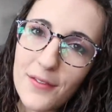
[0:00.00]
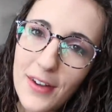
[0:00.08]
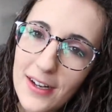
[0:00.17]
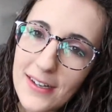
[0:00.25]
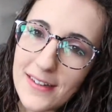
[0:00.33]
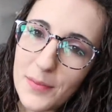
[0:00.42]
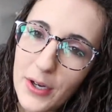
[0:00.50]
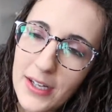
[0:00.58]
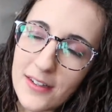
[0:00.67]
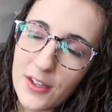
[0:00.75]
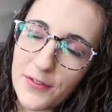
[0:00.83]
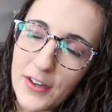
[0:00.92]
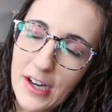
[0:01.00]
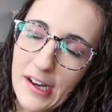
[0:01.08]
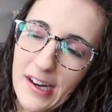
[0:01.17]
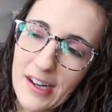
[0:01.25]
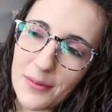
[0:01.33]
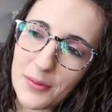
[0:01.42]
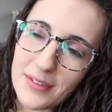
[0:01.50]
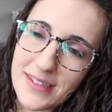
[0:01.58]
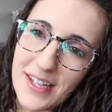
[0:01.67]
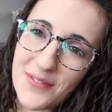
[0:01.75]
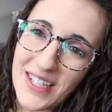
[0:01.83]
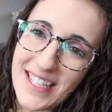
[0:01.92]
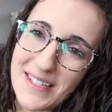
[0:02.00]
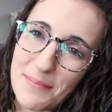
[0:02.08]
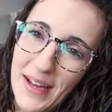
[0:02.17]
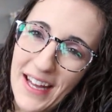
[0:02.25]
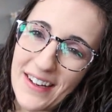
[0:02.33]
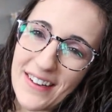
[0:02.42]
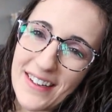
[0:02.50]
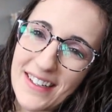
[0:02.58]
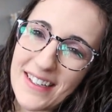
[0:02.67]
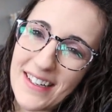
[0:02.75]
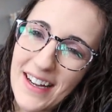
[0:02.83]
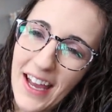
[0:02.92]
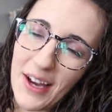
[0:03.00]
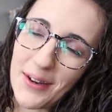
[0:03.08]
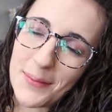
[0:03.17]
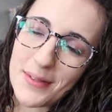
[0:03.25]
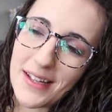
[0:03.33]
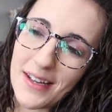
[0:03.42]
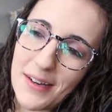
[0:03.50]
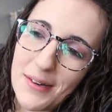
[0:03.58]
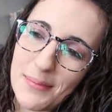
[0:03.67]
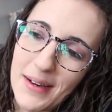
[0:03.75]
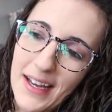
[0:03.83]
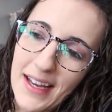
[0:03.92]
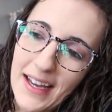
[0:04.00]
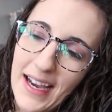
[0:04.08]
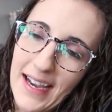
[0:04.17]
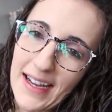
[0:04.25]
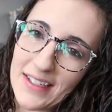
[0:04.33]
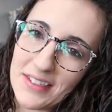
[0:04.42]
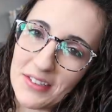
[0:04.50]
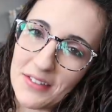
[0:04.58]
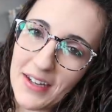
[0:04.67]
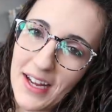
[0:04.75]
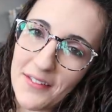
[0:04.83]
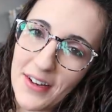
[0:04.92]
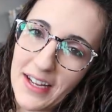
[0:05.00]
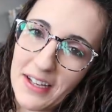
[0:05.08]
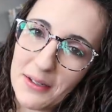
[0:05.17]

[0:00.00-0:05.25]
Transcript: very disappointed so far. We'll see if it gets better. I hope so, but I don't have high